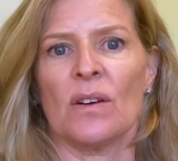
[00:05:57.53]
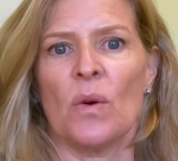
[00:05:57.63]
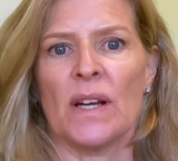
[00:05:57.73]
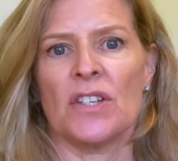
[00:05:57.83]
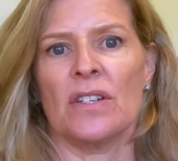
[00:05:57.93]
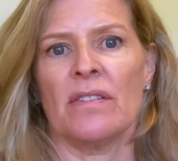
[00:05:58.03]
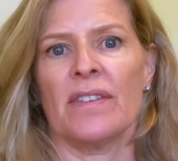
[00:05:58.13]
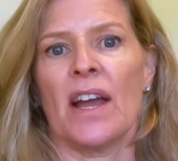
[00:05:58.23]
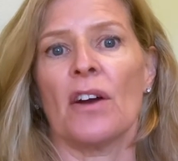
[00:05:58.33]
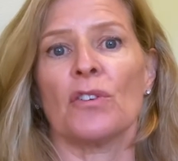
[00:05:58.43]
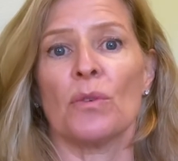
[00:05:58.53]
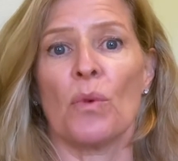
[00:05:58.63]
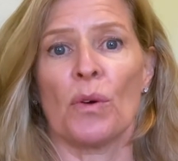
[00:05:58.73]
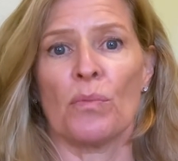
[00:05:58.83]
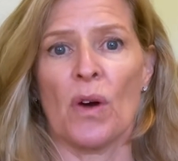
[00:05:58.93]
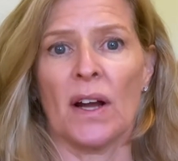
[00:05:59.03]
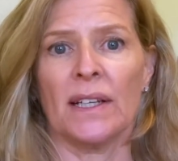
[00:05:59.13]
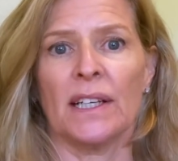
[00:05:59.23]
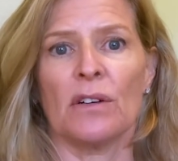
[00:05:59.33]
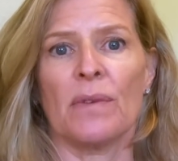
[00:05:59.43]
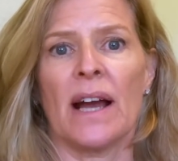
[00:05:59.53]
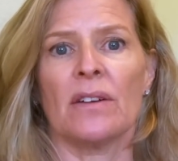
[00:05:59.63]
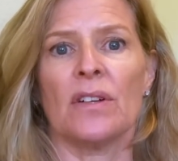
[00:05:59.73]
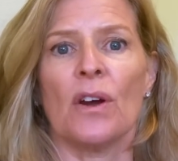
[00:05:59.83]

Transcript: question of character more broadly around